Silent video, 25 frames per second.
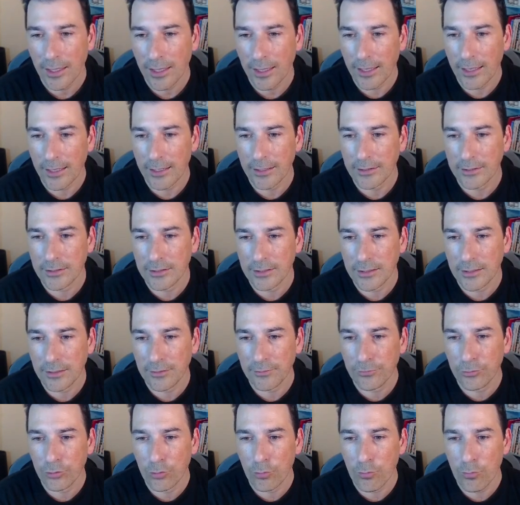And
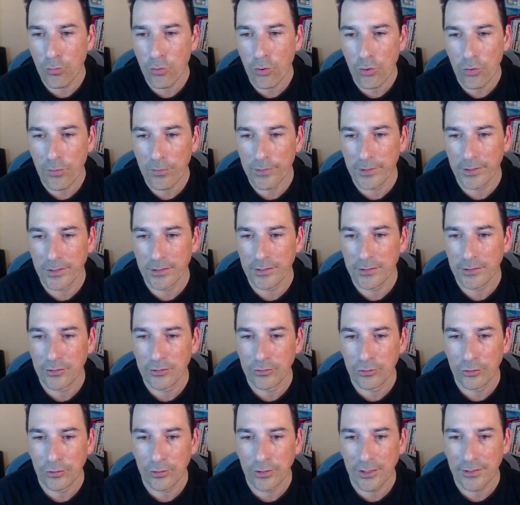if you move it,
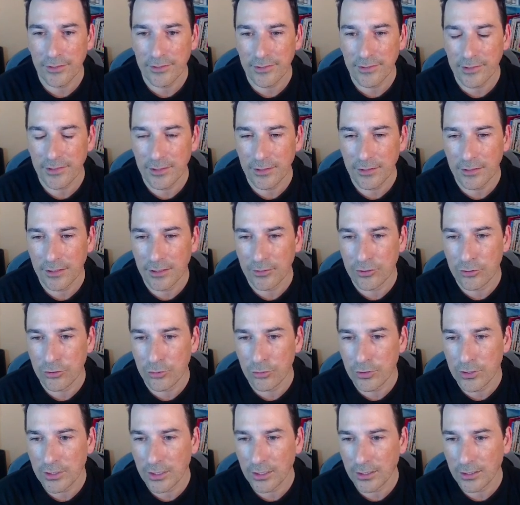you can see that
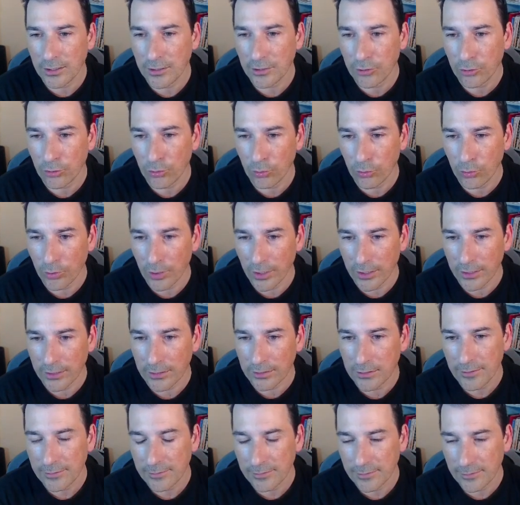you can create